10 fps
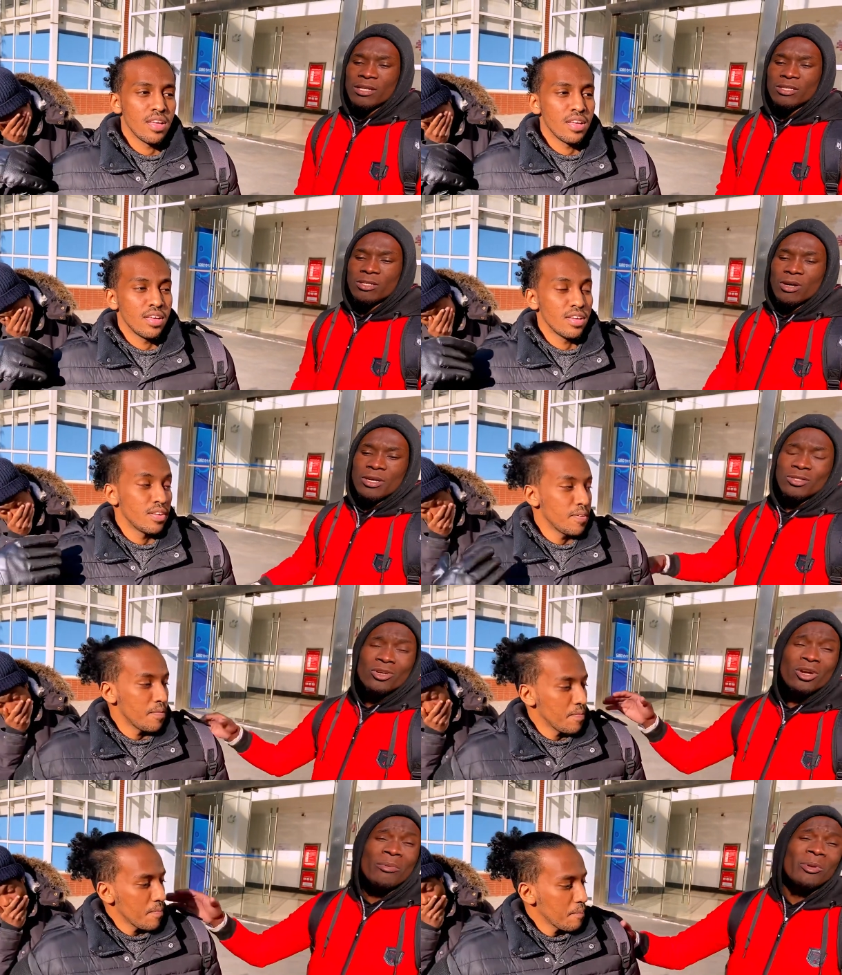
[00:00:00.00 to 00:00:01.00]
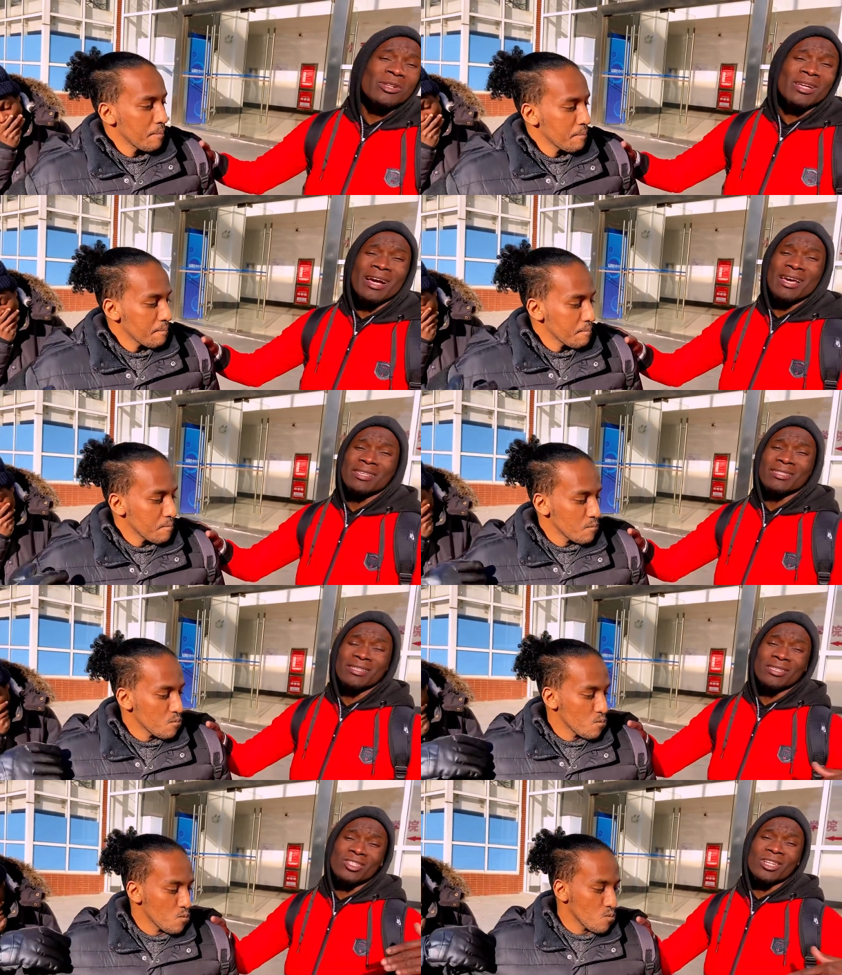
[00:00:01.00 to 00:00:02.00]
Speaker 1: so he's doing computer science. This is
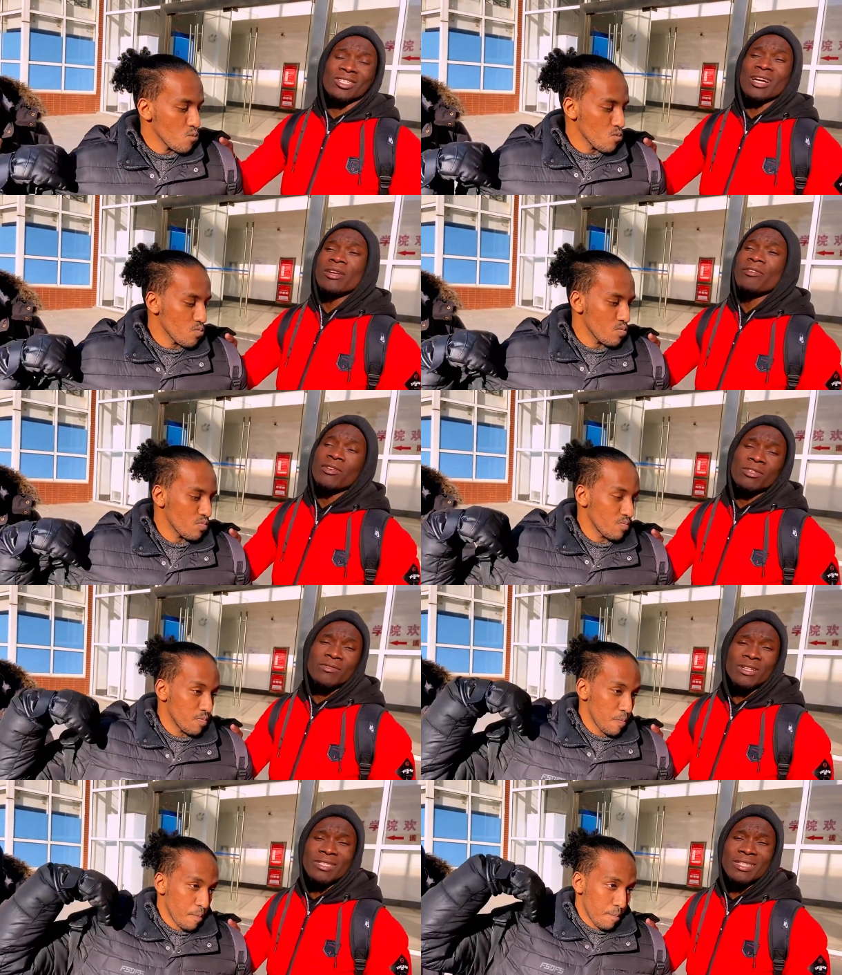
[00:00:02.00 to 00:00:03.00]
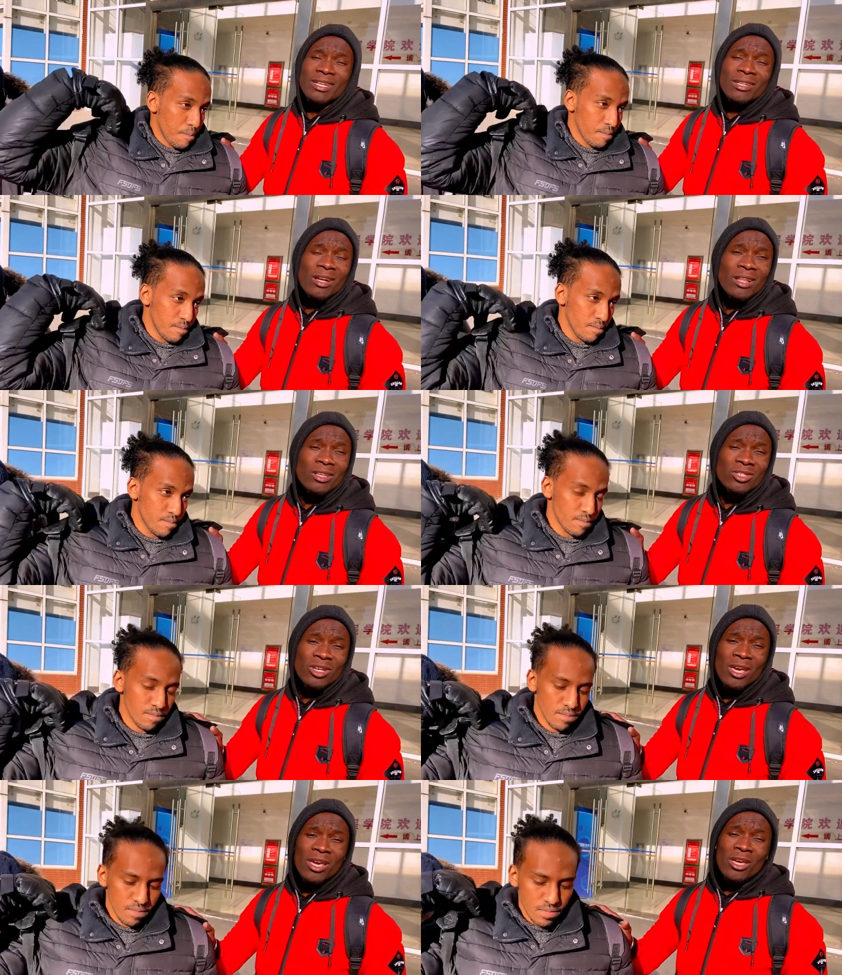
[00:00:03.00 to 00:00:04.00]
Changsha University of Science and Technology.
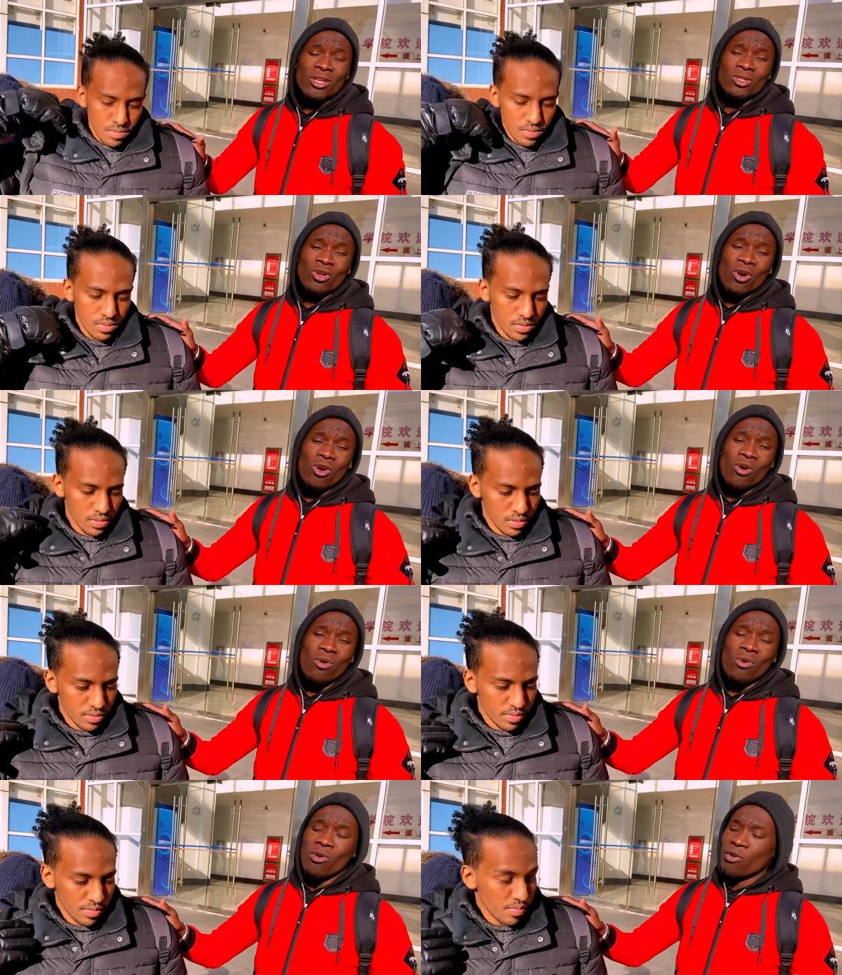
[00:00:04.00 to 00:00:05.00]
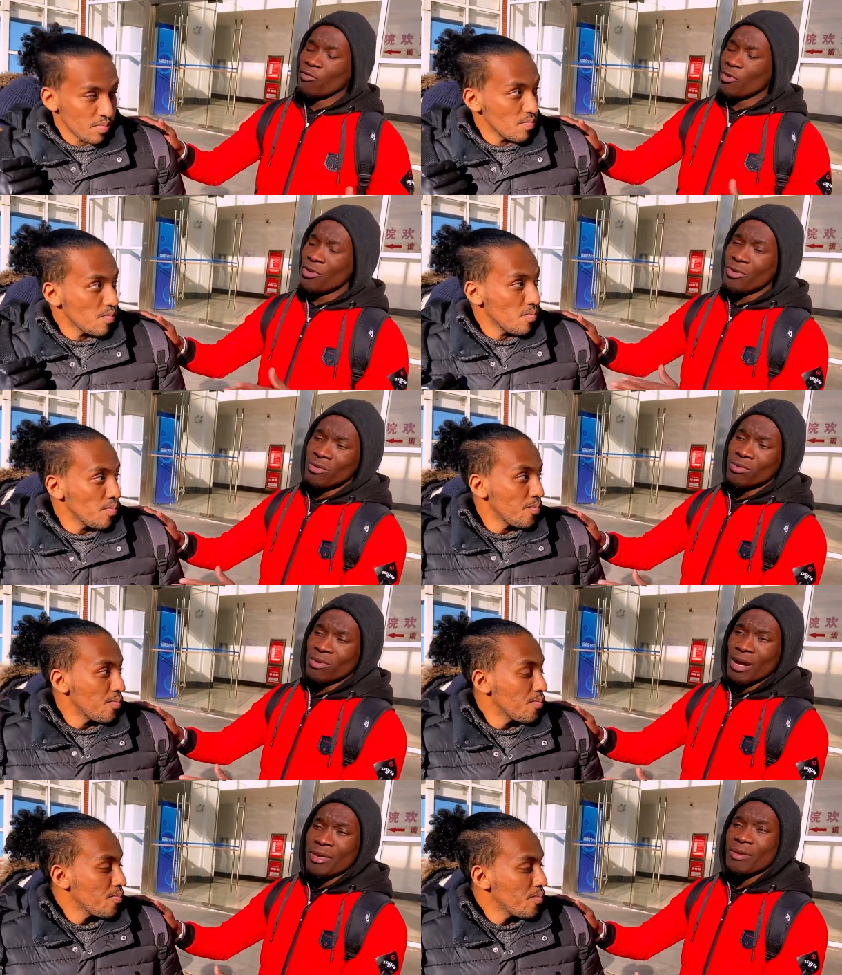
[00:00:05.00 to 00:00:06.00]
So for you, Ayub.